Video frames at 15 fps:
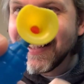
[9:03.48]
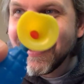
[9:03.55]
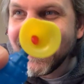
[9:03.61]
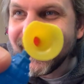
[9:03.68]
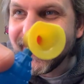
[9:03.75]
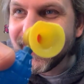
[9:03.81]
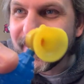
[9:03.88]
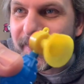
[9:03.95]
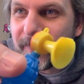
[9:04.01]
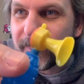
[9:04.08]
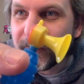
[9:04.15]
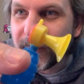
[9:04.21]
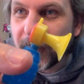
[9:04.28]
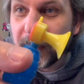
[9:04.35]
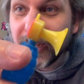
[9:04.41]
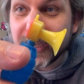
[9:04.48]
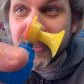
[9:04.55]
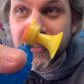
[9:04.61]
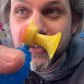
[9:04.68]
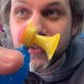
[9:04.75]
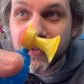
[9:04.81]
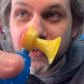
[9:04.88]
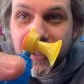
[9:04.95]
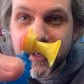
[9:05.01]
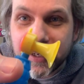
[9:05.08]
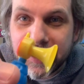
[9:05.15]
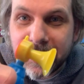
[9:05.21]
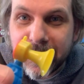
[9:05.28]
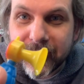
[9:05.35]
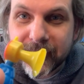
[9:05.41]
I'm not going to do that
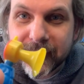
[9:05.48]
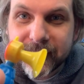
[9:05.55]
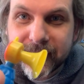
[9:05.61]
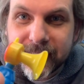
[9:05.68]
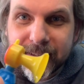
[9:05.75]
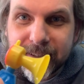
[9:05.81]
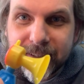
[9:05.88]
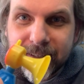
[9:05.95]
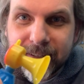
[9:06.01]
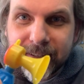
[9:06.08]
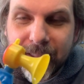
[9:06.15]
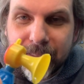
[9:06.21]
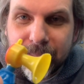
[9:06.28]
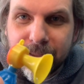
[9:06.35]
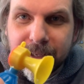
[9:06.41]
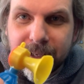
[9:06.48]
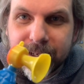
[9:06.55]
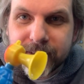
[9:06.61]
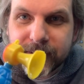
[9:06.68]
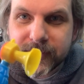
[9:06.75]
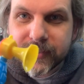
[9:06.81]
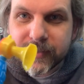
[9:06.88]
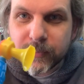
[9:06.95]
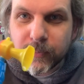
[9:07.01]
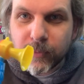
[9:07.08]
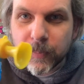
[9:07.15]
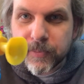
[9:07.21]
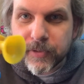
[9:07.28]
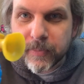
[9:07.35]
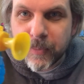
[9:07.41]
again. I think I just
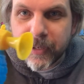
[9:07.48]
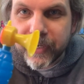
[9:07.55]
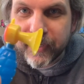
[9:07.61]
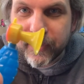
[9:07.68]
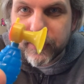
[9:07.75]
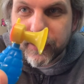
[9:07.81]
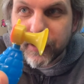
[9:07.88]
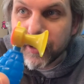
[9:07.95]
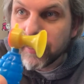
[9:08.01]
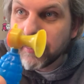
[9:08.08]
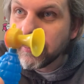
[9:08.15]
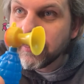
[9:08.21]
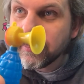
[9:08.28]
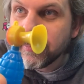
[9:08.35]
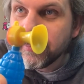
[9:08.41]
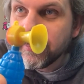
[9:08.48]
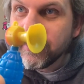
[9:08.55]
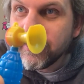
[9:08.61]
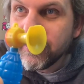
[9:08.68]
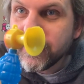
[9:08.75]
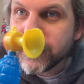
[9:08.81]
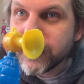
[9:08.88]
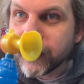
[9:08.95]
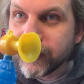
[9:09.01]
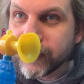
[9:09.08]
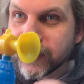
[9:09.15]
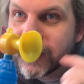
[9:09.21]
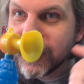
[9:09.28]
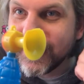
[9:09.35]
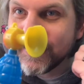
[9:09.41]
ruptured my eardrum. So if you
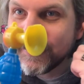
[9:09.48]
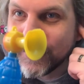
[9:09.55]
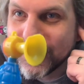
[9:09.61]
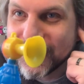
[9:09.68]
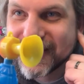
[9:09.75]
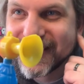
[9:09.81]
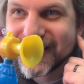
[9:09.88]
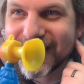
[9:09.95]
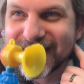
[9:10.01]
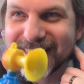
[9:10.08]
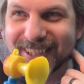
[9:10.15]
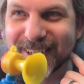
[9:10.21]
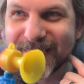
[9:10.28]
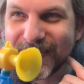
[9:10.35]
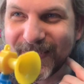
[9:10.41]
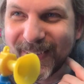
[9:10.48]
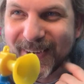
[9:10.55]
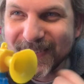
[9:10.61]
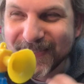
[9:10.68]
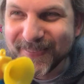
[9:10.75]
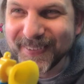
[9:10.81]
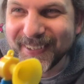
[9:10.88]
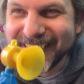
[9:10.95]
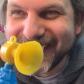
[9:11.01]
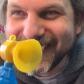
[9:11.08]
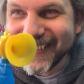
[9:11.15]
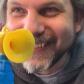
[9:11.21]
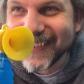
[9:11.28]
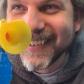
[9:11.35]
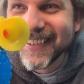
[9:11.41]
see blood start to come out of my
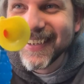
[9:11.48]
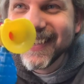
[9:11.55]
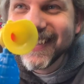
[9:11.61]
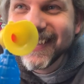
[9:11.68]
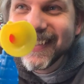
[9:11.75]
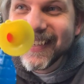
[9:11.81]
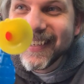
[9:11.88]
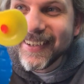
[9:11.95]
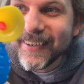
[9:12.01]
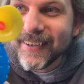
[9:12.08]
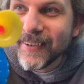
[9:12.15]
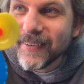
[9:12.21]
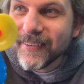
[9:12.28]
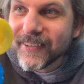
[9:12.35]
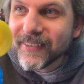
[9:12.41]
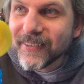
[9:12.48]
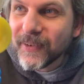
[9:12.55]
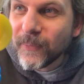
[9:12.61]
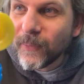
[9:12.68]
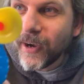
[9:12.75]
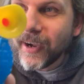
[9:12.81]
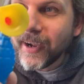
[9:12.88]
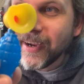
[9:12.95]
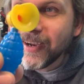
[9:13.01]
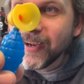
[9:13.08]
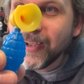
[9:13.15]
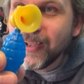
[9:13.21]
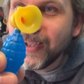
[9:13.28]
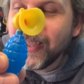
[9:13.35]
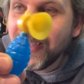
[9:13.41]
ear, you'll know why.
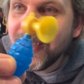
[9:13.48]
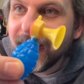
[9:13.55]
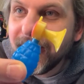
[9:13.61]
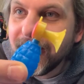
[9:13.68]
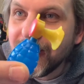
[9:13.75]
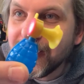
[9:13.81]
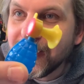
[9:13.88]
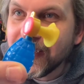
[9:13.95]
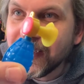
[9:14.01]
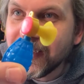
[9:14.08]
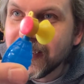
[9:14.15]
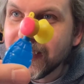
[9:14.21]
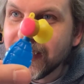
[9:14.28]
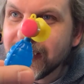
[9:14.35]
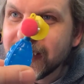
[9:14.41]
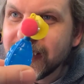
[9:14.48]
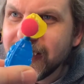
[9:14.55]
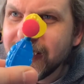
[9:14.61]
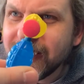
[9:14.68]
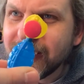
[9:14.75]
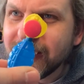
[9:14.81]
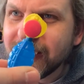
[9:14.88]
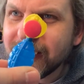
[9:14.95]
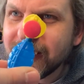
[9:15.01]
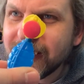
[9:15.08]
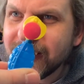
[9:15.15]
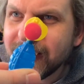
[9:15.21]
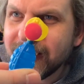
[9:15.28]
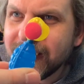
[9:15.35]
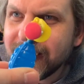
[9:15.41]
Yeah,
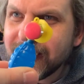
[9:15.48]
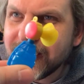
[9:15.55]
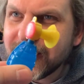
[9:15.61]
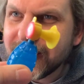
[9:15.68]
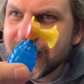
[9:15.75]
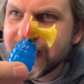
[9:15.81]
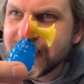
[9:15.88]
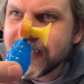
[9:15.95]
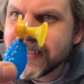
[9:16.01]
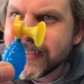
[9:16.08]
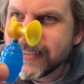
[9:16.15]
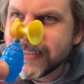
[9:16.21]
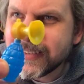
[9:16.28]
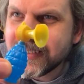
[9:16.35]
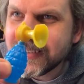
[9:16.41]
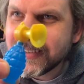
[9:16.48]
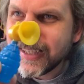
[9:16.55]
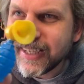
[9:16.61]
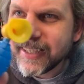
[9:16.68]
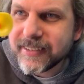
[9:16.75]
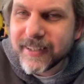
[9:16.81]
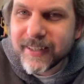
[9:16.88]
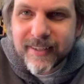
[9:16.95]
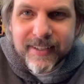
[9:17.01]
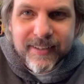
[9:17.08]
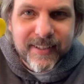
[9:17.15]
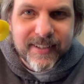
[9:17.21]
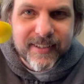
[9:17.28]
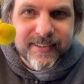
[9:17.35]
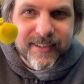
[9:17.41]
that's a thing
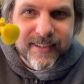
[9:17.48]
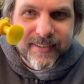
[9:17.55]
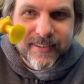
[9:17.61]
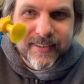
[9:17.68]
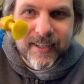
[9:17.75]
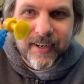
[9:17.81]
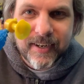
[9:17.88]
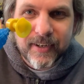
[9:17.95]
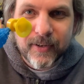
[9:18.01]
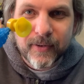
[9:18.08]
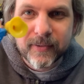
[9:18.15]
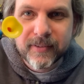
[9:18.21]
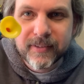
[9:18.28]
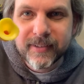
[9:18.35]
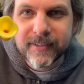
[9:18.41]
that exists that I own.